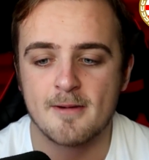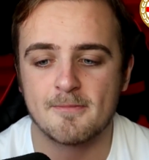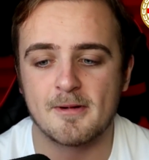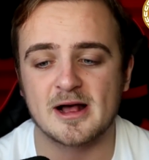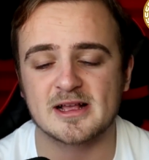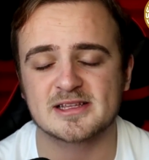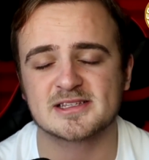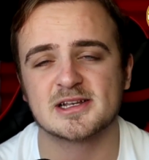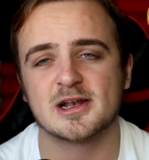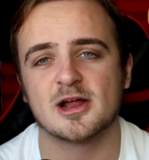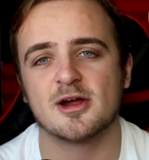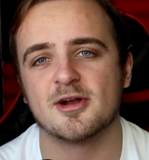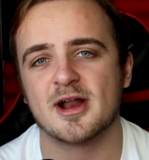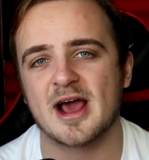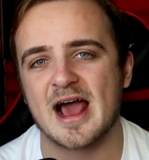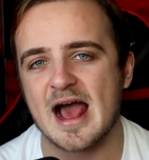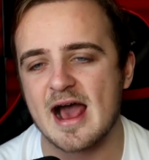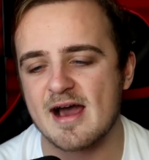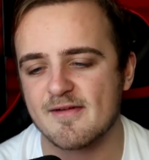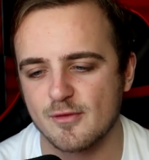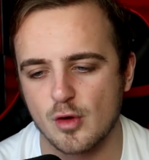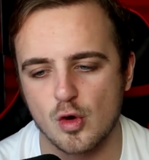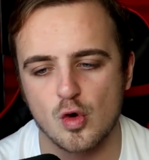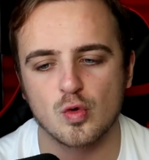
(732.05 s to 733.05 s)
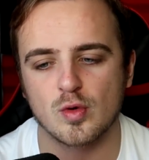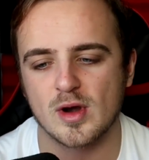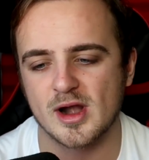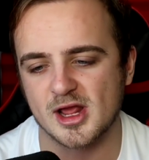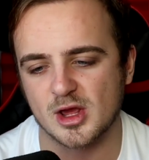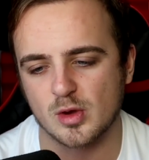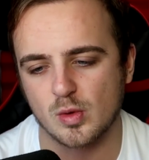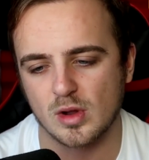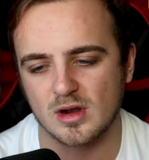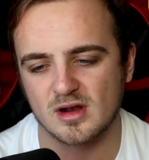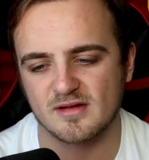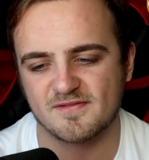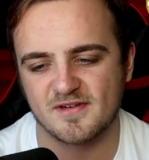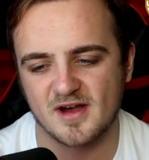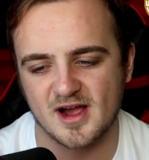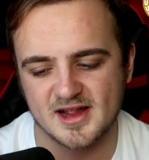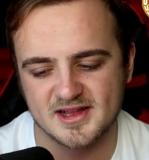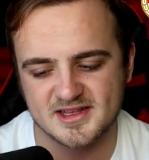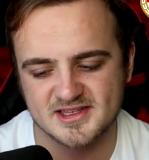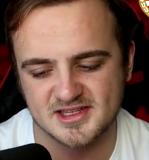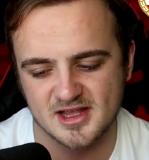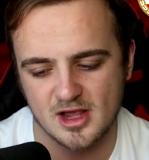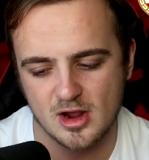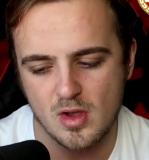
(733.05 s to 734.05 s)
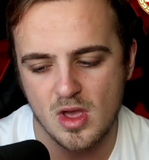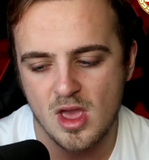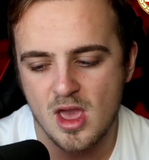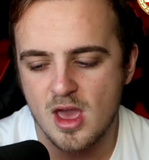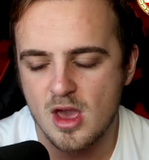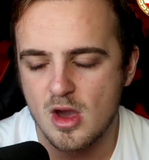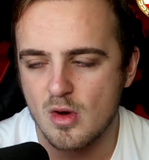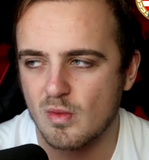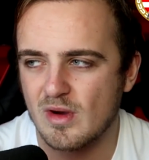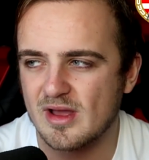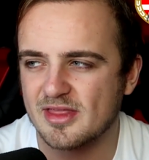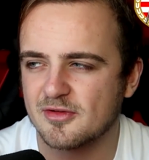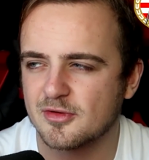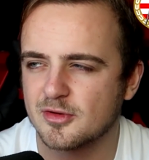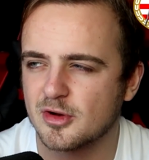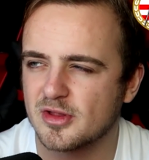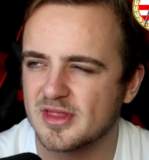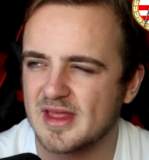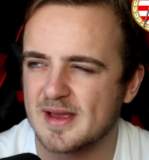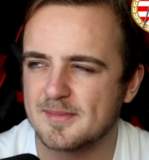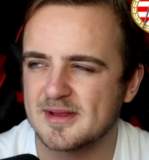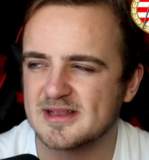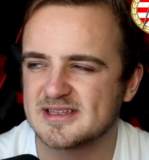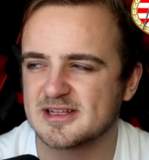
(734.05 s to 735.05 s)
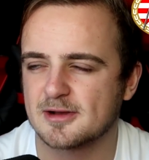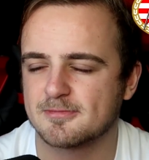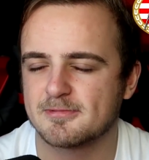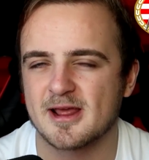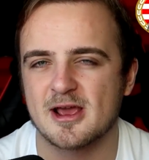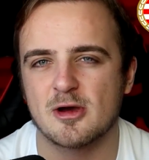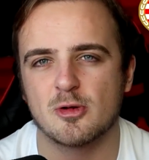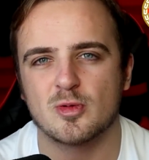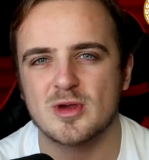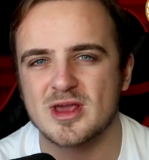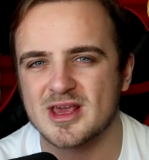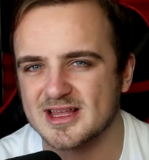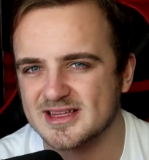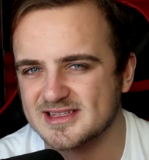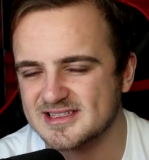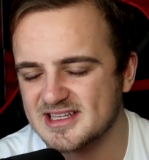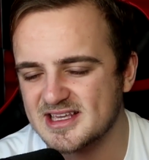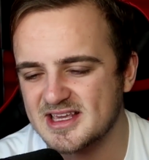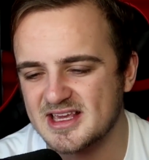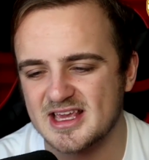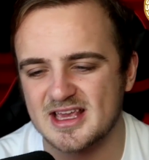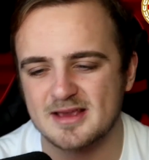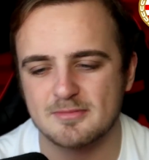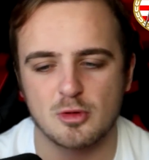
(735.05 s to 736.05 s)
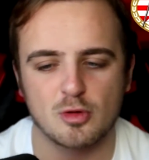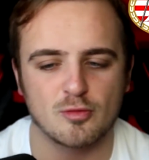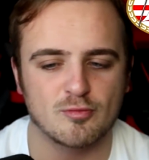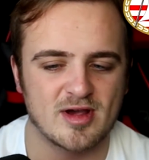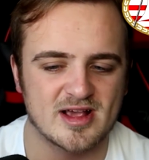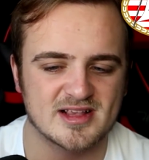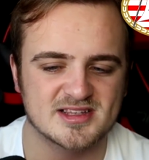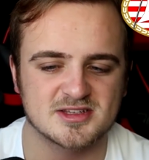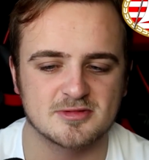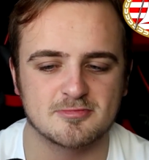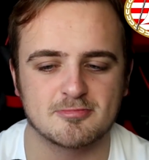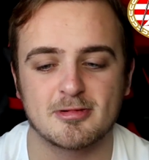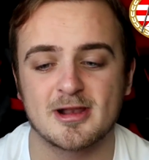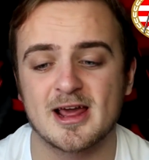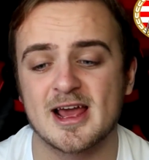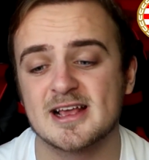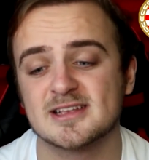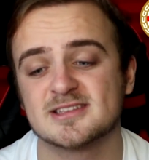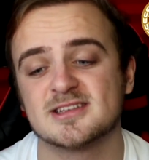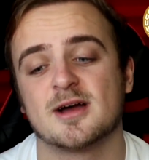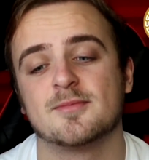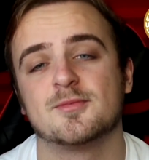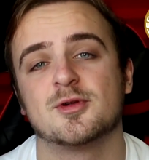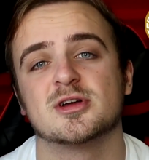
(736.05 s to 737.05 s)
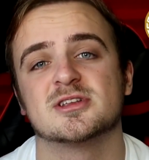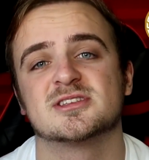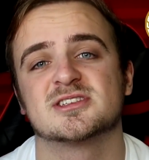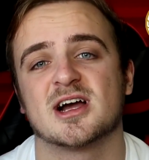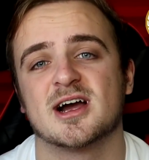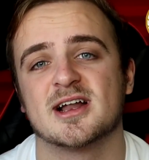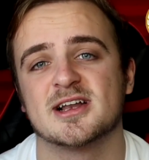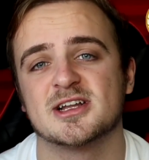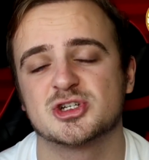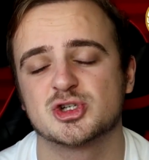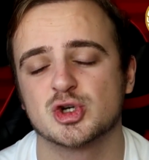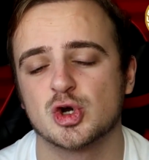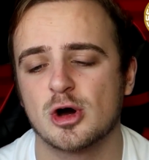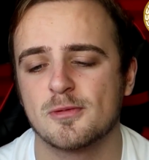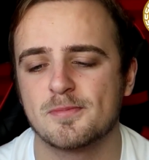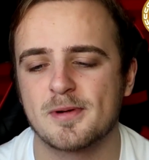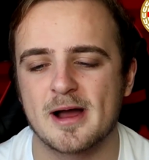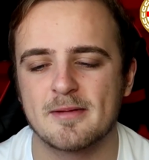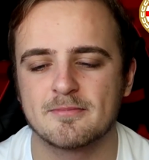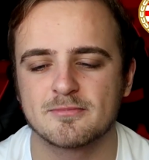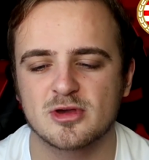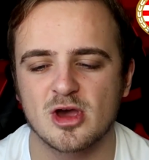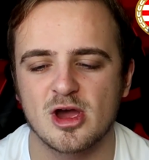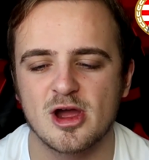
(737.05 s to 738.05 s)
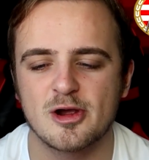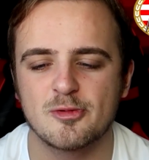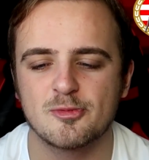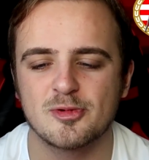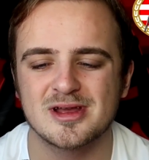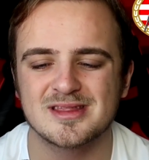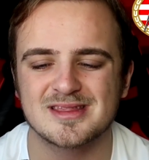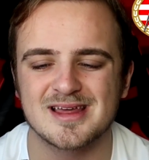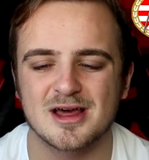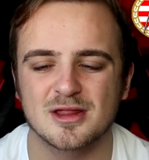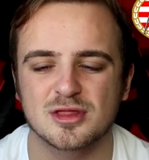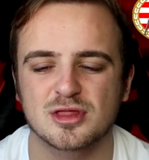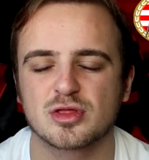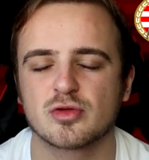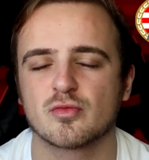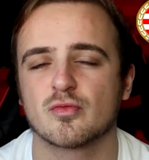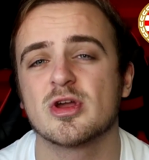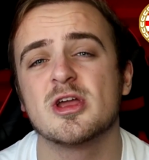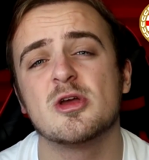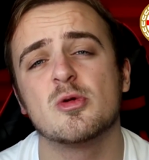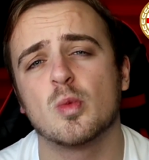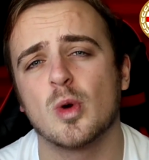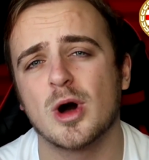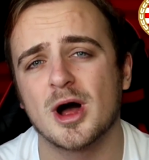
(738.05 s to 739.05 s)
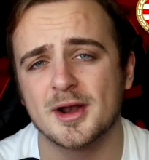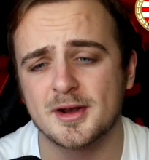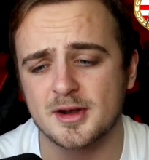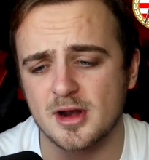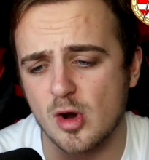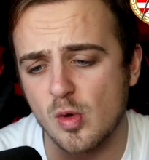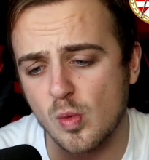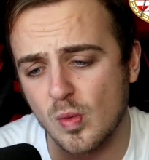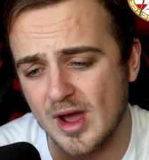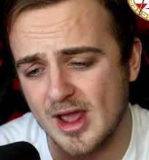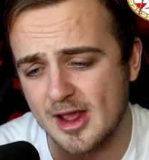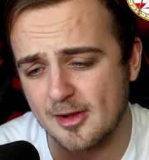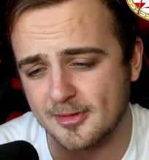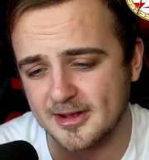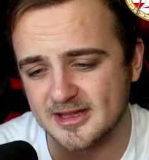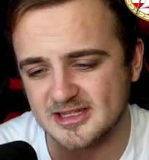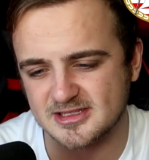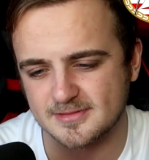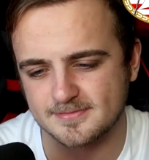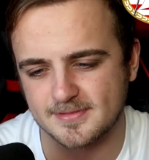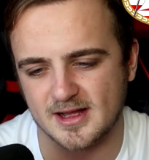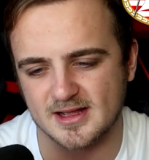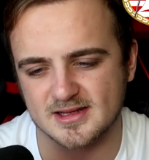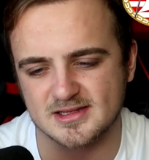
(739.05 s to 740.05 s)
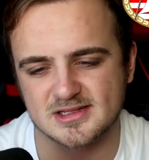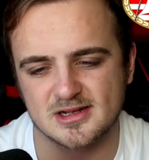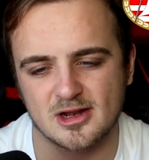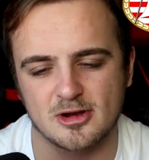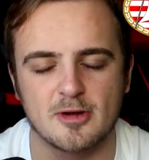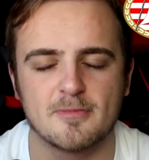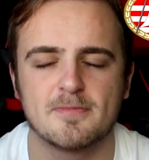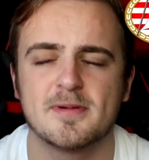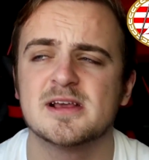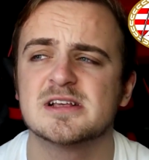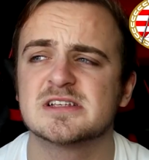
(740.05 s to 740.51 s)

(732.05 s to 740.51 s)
Barcelona have already qualified, so whether or not that means they'll play a weaker team or rest some players, I'm not entirely sure, but I'm going with a 3-1 away win to Barcelona.